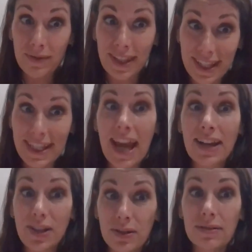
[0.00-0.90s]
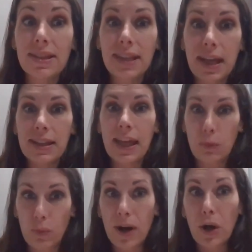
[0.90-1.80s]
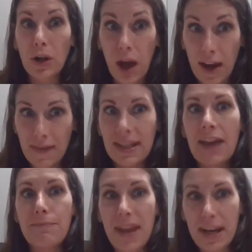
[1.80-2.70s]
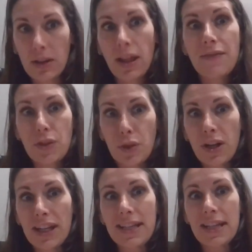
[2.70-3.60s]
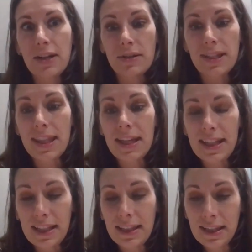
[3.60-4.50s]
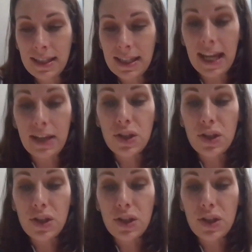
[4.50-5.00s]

the standards that run our lives and have made our lives a lot easier in today.